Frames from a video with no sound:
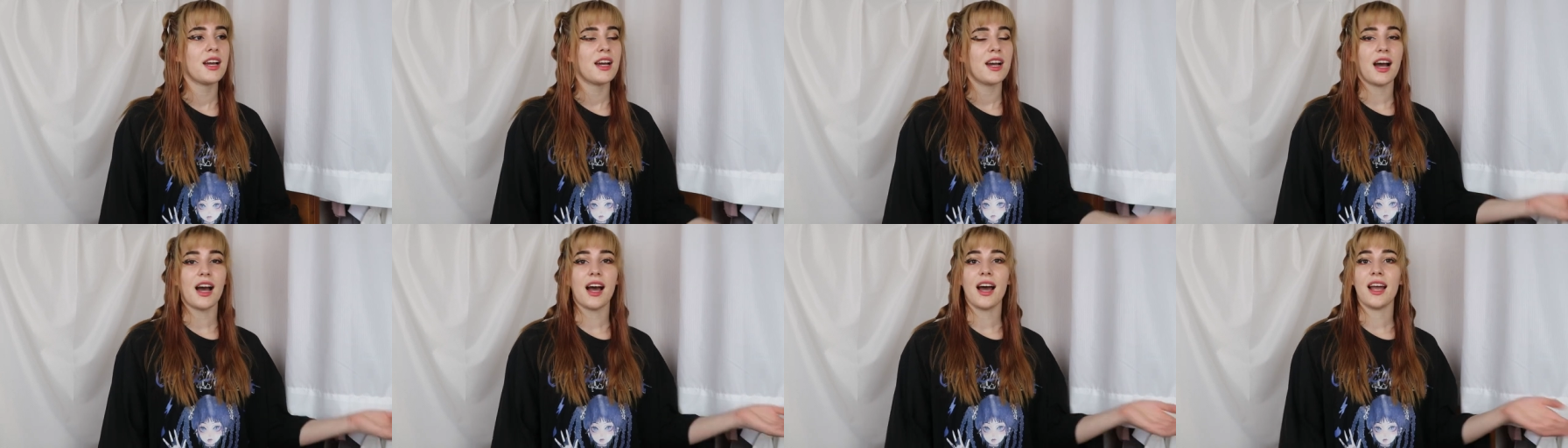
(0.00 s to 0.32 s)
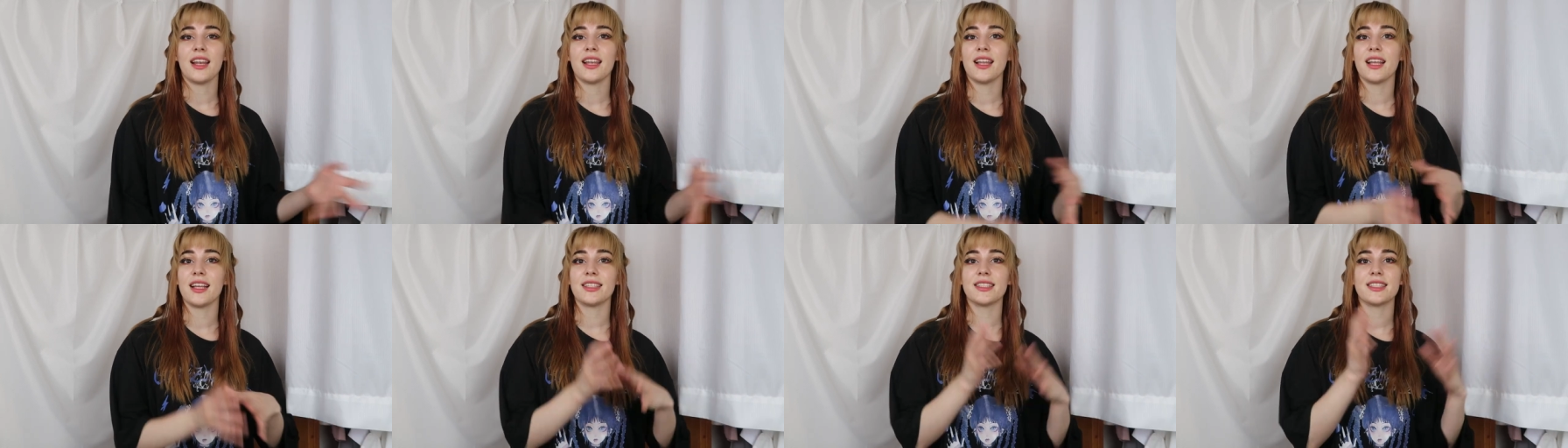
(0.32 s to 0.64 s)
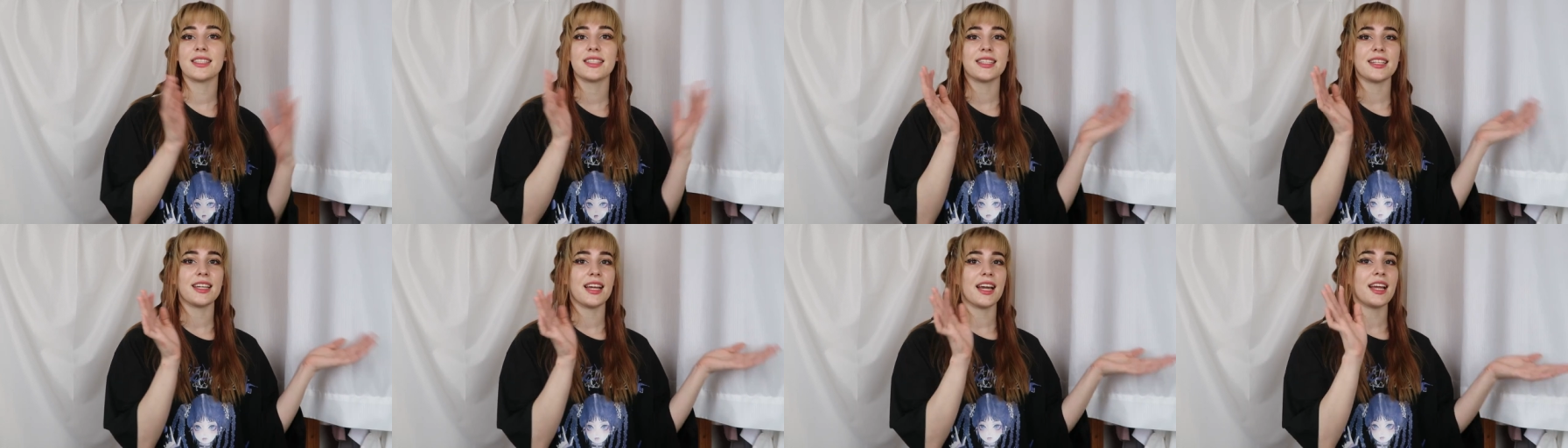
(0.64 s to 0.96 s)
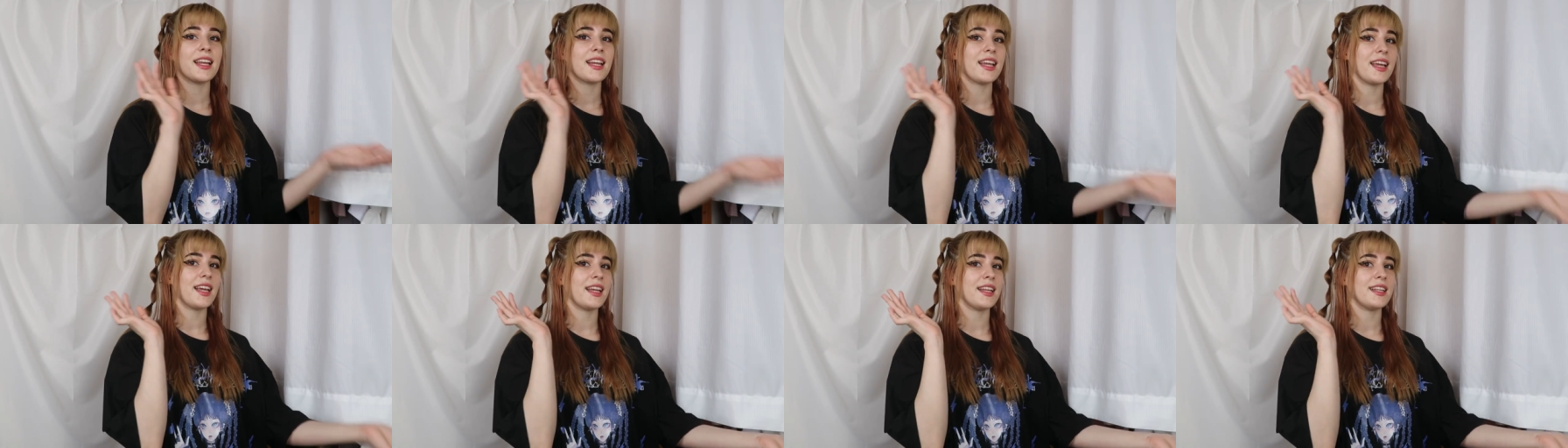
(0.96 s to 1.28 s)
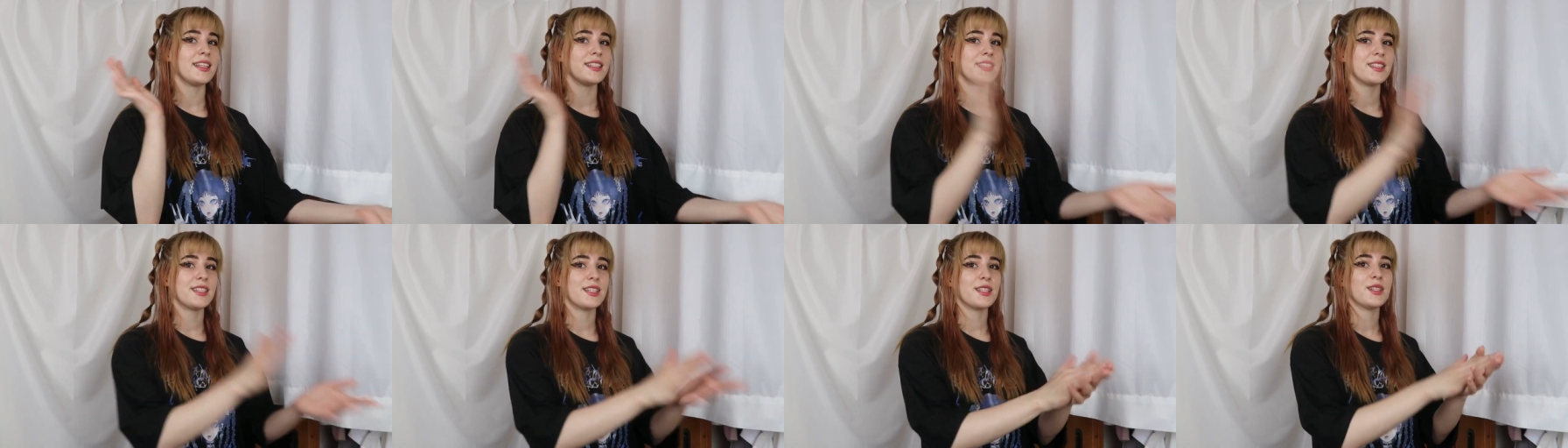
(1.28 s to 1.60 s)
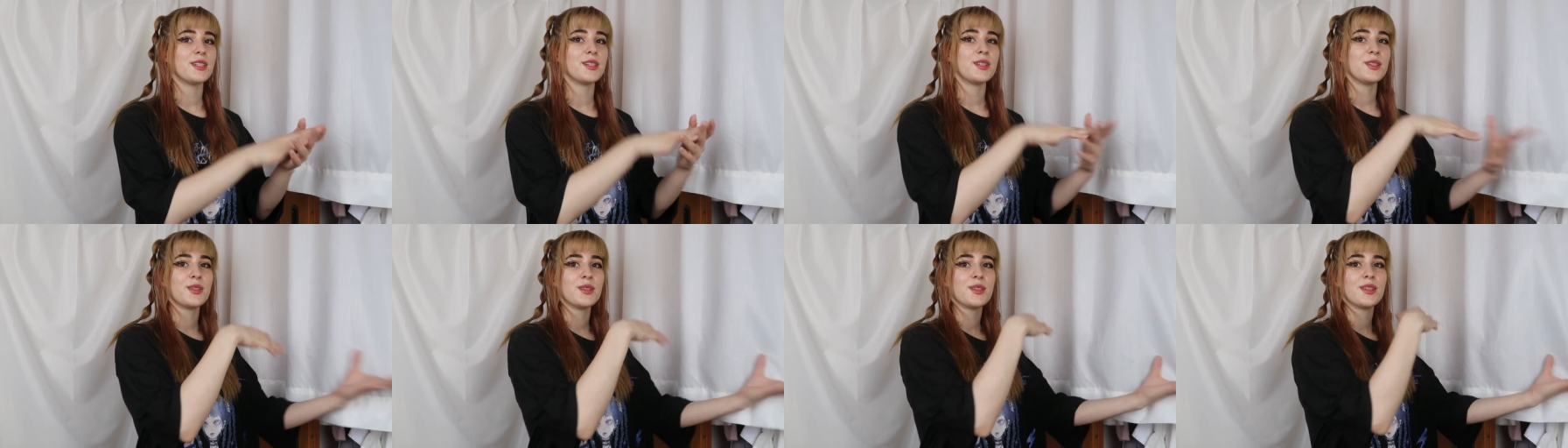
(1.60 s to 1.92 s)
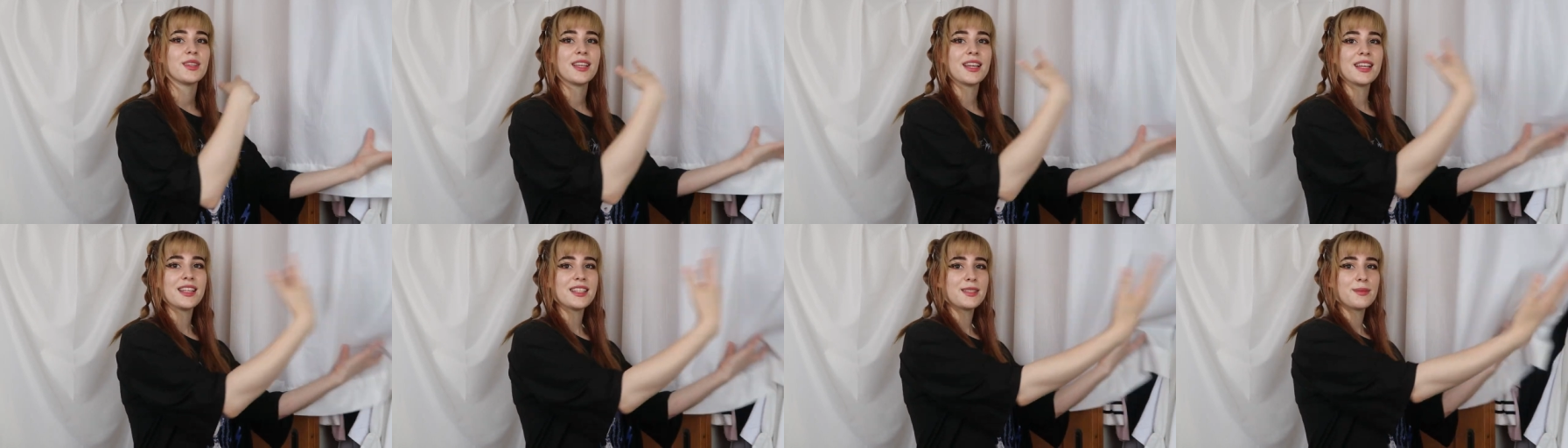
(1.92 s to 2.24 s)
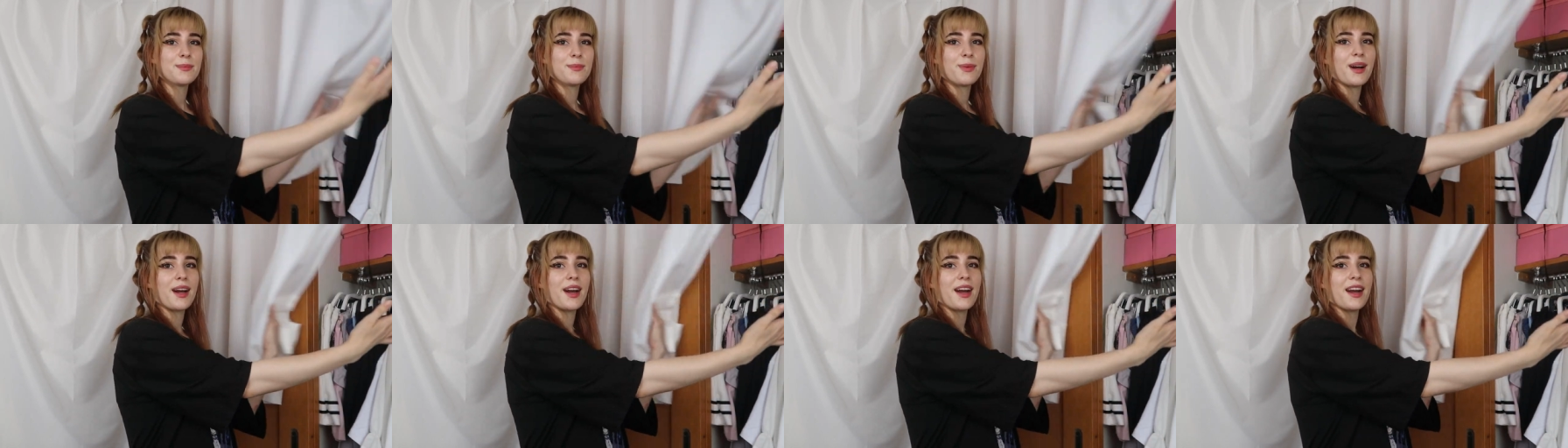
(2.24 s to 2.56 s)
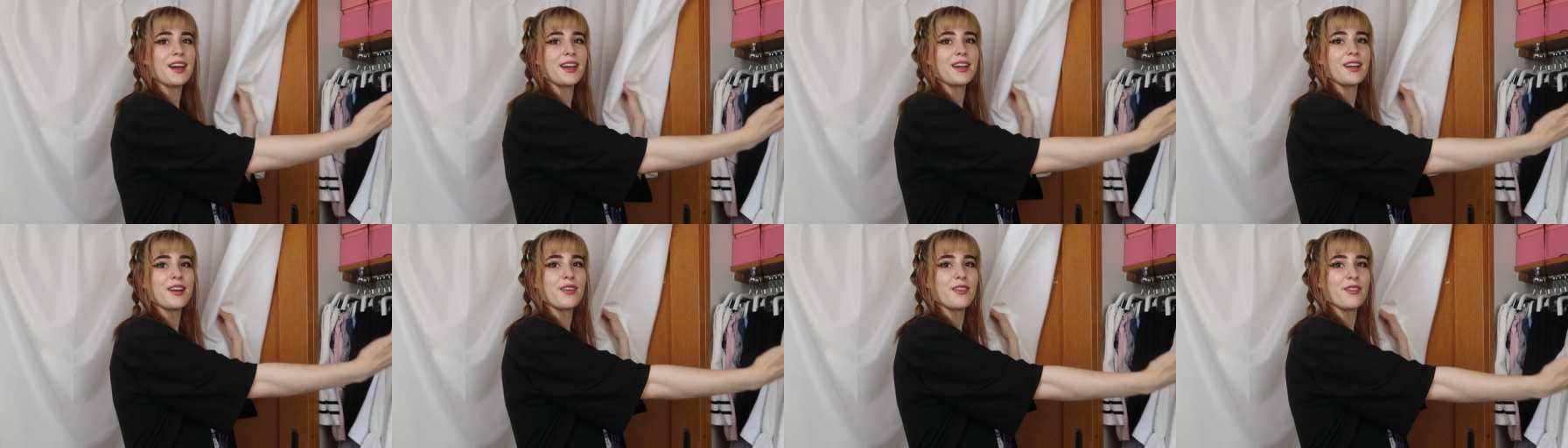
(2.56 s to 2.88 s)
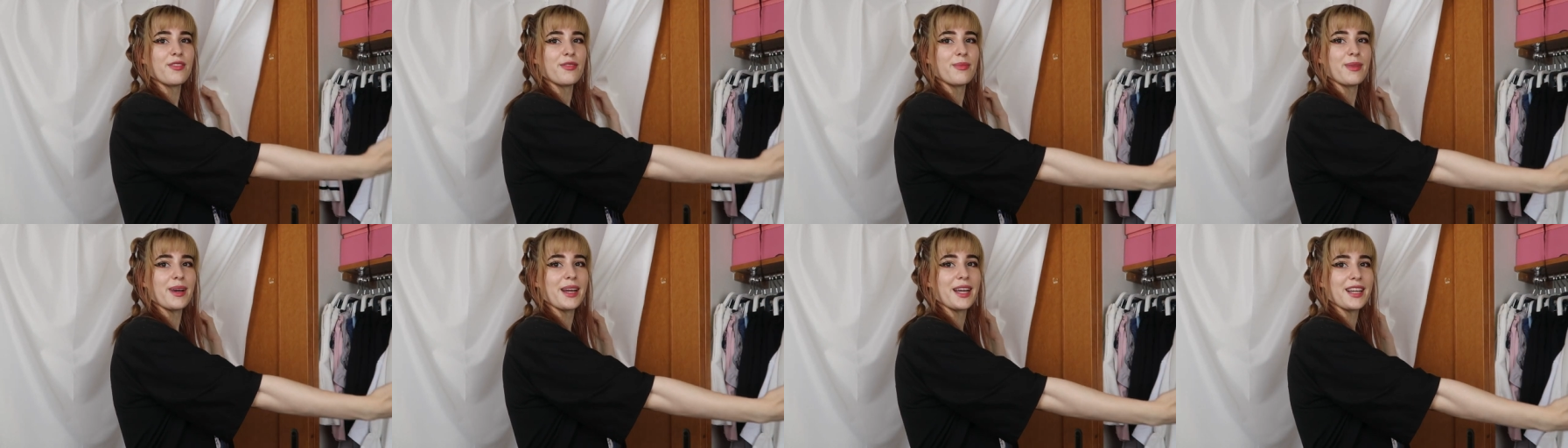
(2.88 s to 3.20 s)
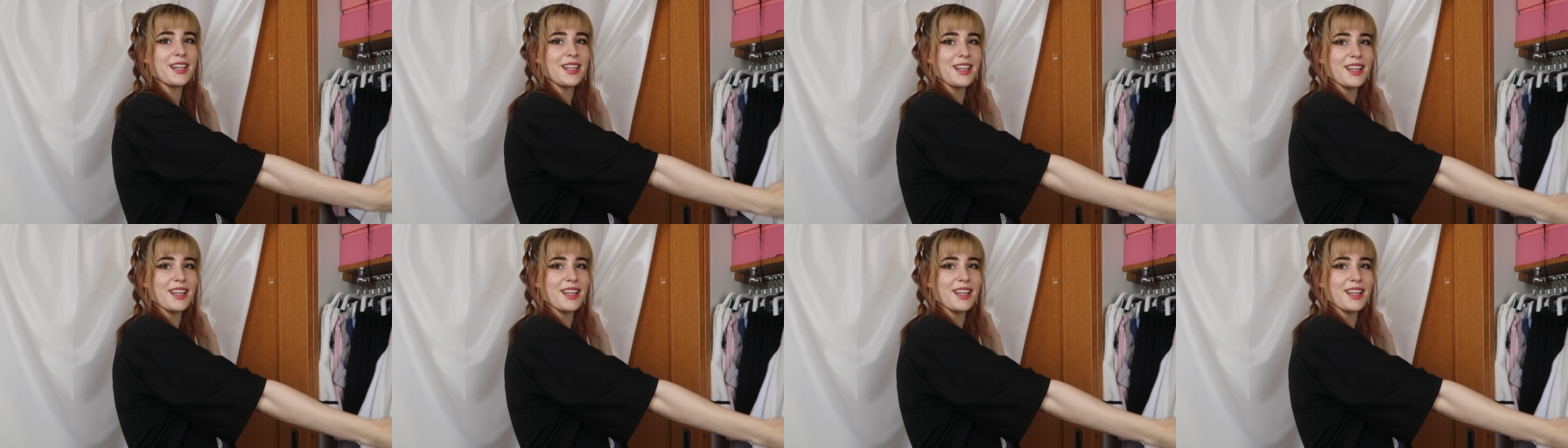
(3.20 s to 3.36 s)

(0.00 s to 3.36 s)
And let's get into this part of my